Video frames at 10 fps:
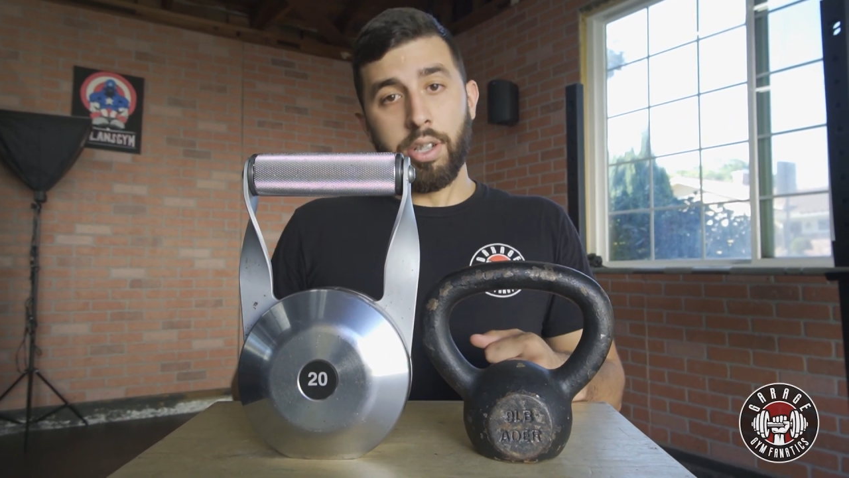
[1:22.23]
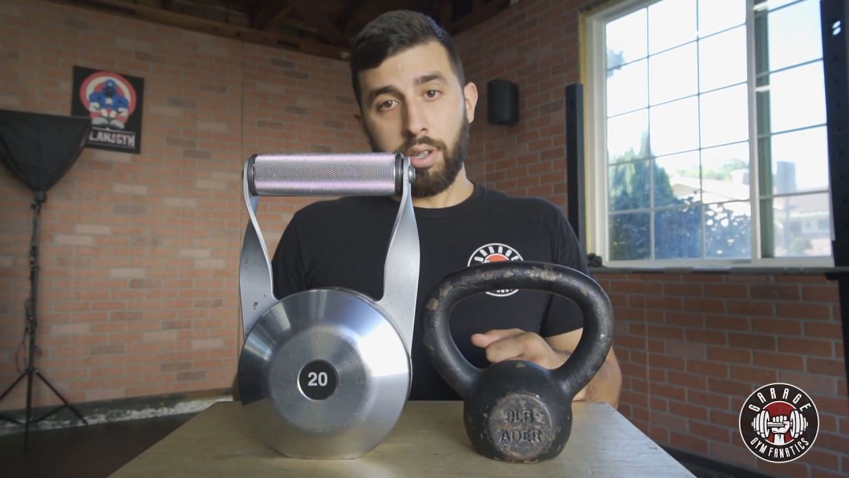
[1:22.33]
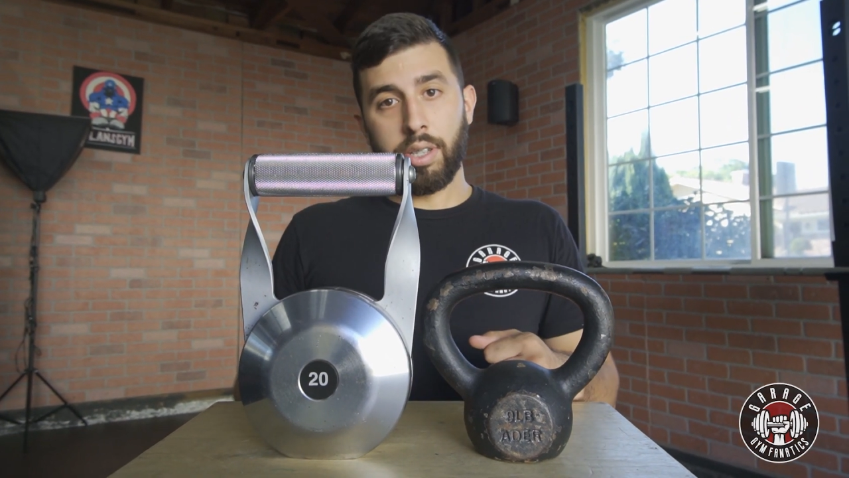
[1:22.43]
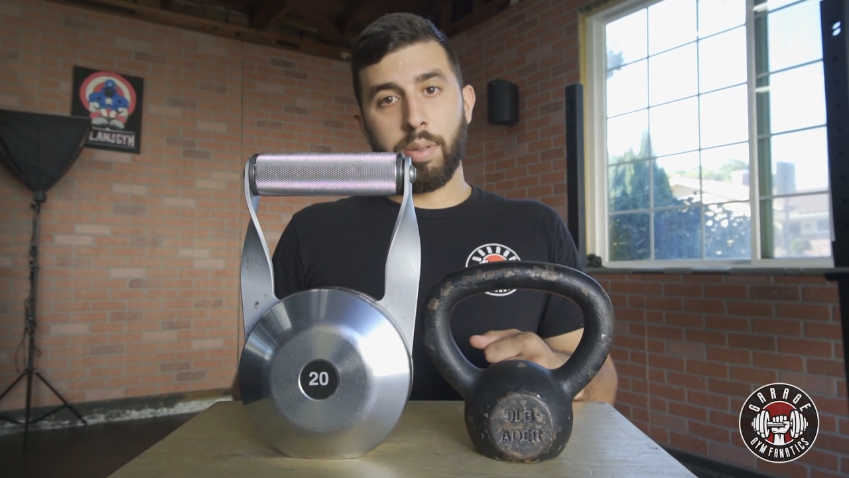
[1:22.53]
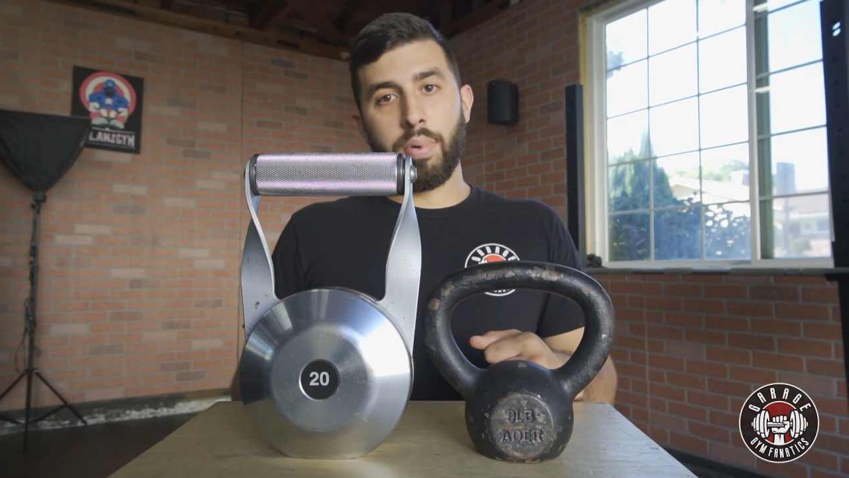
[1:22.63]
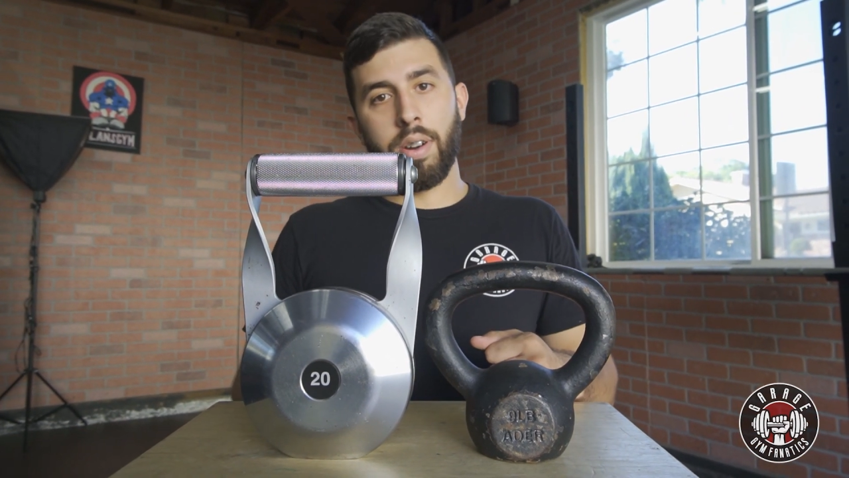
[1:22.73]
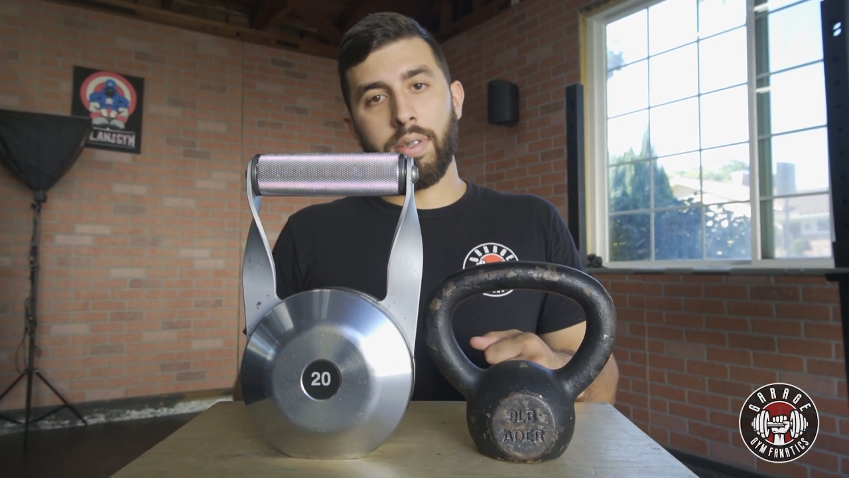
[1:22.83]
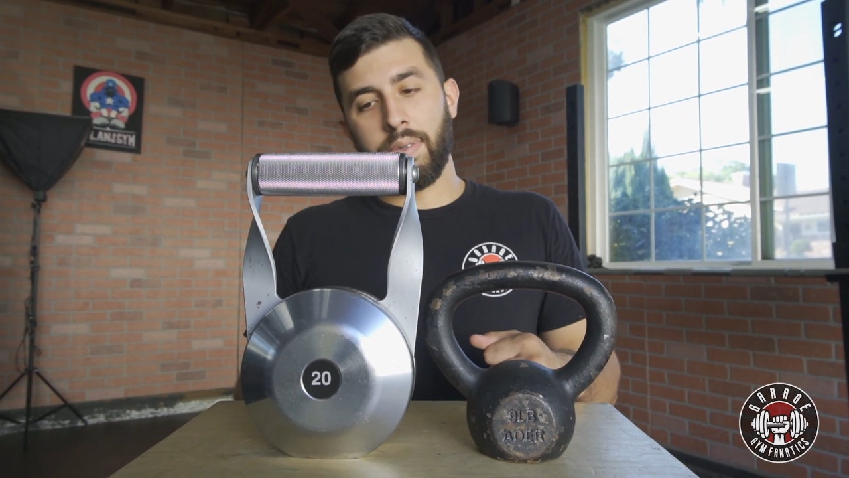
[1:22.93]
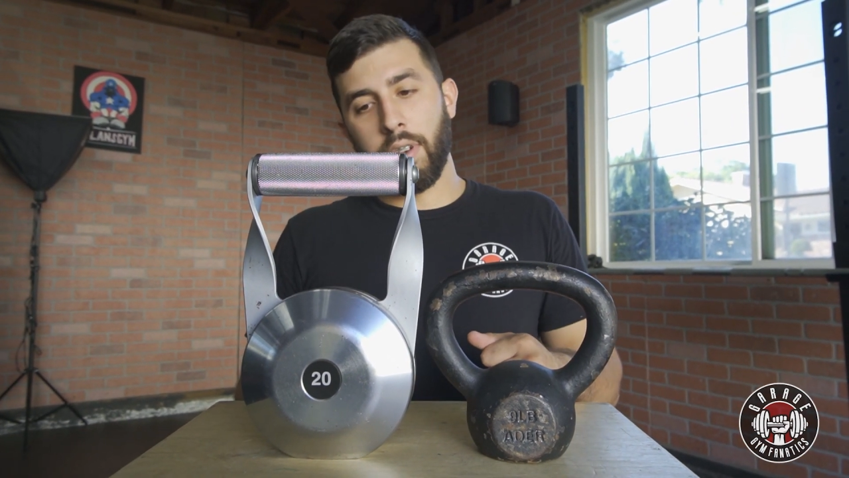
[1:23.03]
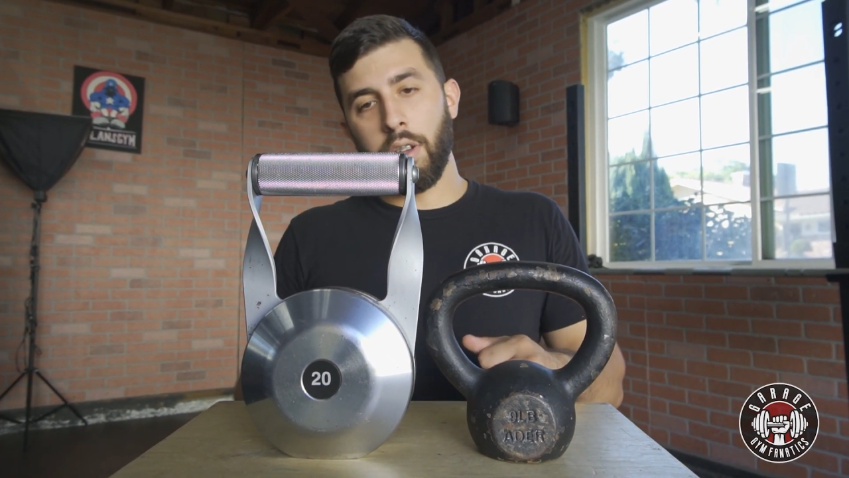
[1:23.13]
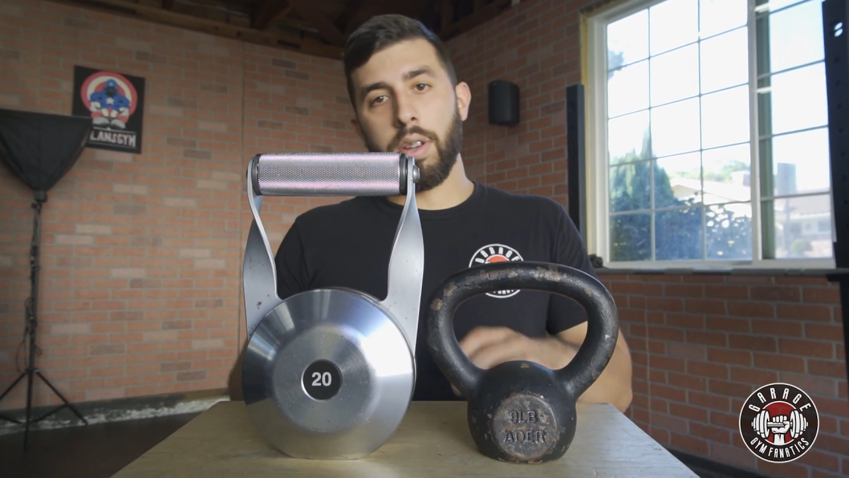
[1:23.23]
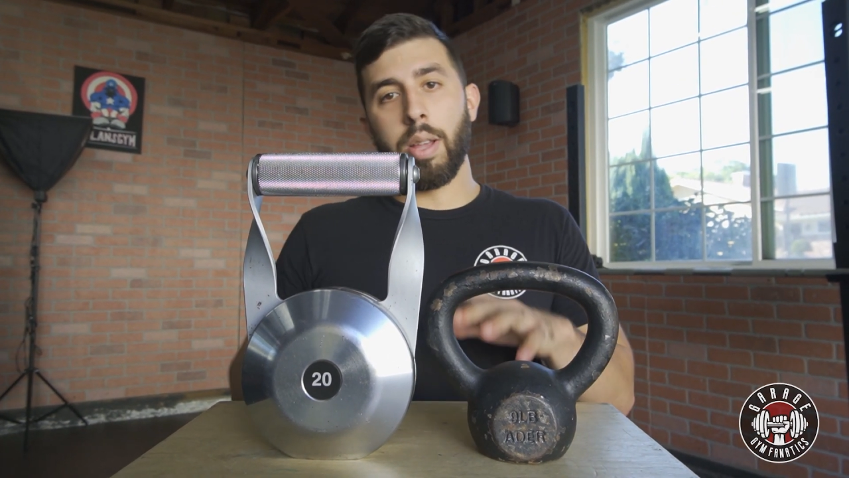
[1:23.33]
interesting part of this video,